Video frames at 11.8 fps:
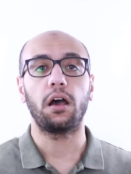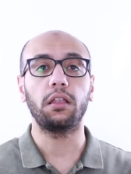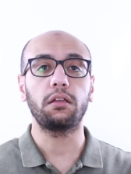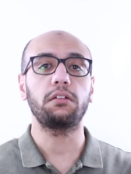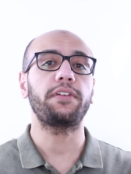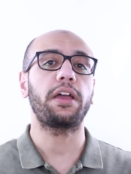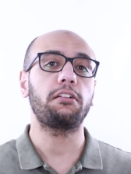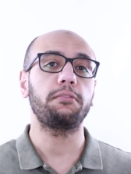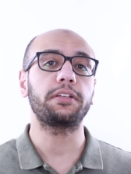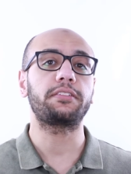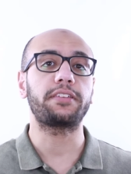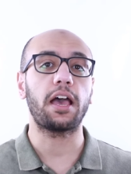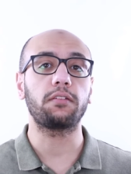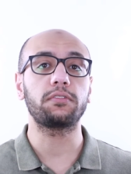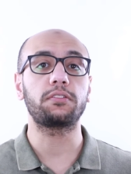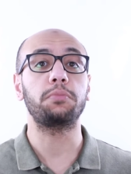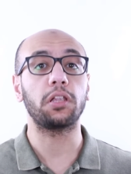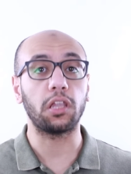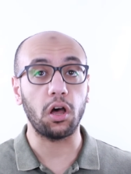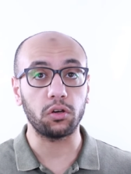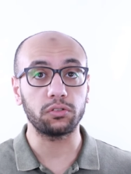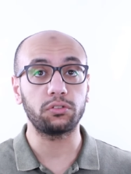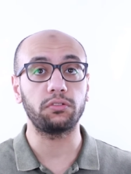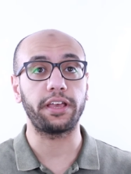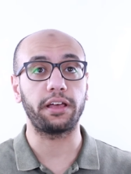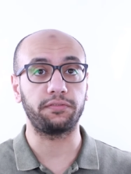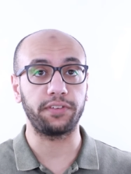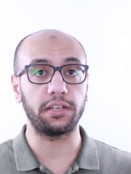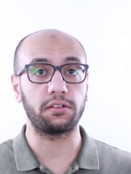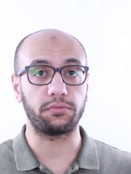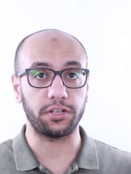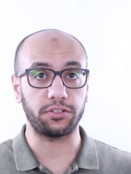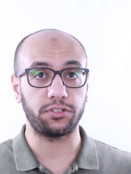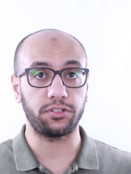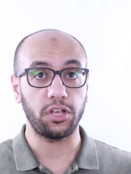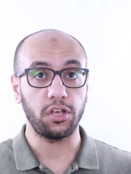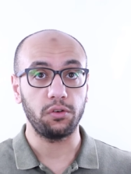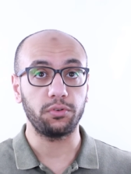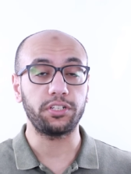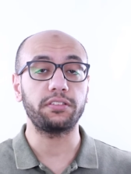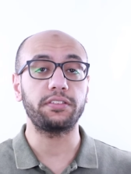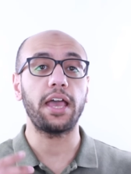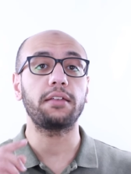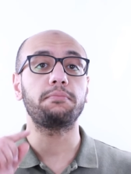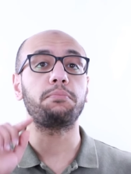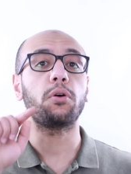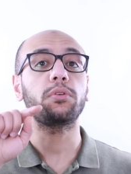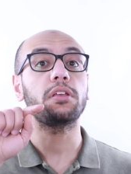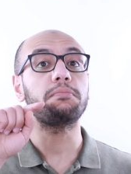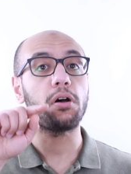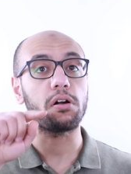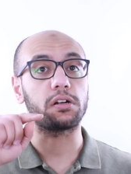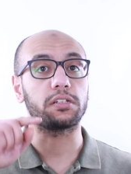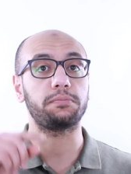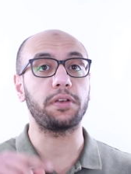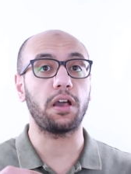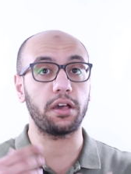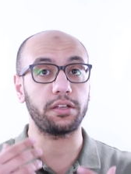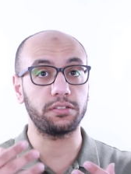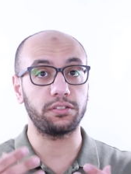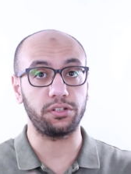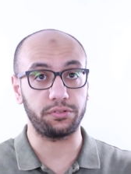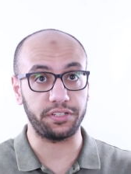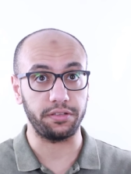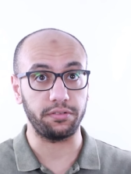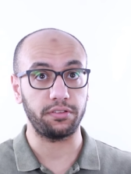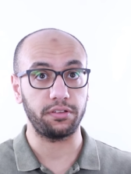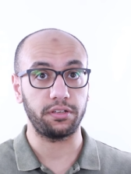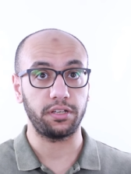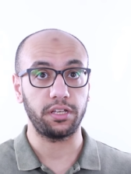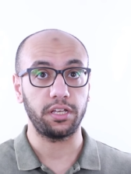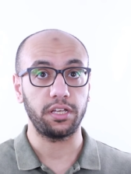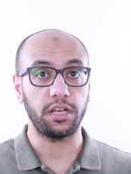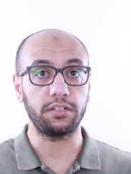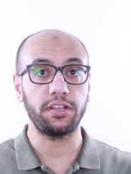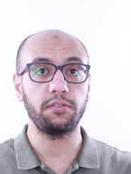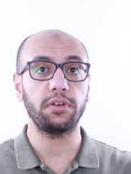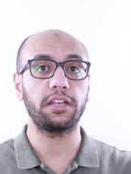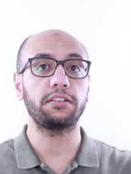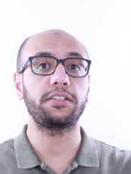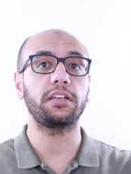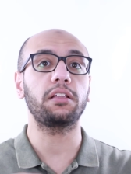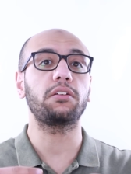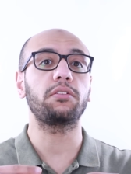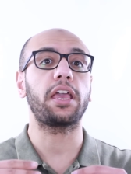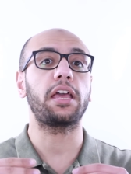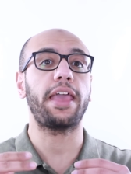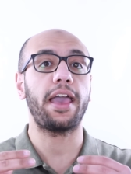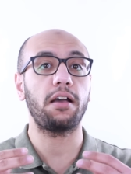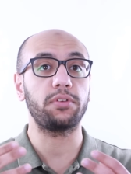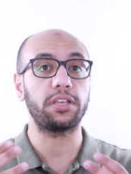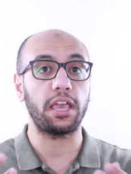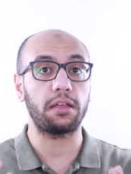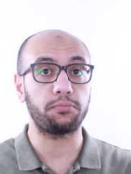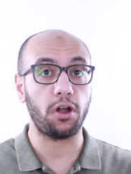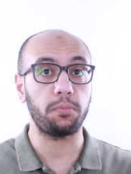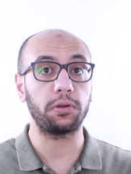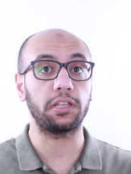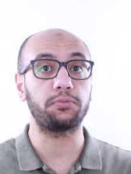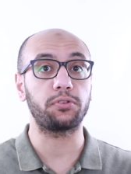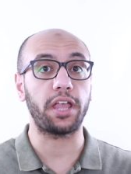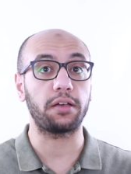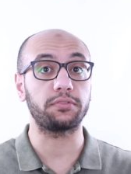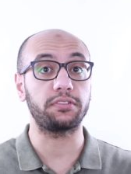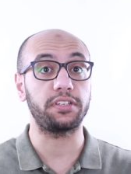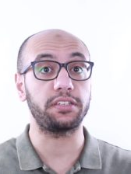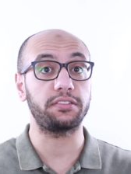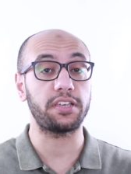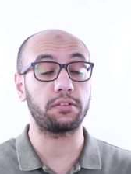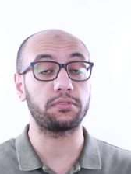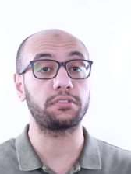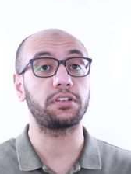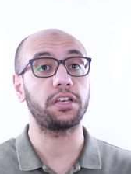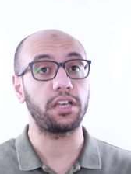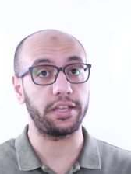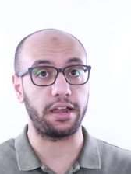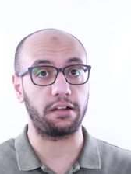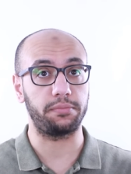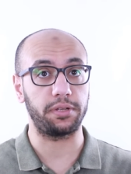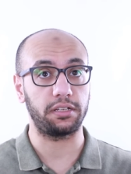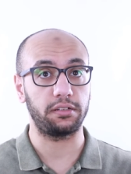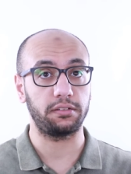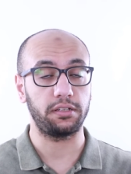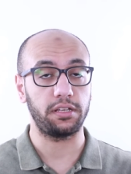A lot of Arabic sounds belong to the alveolar ridge, which is that bony part behind your teeth. And today we're going to take a look at how we can properly pronounce these sounds in Arabic.